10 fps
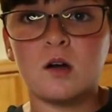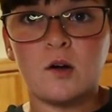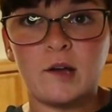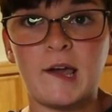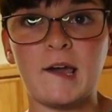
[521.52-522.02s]

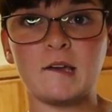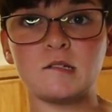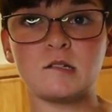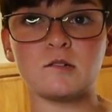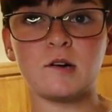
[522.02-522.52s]
Okay,
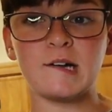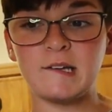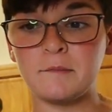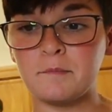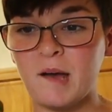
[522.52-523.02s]
so I
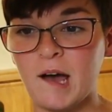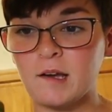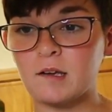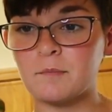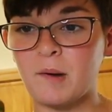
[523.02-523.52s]
am back.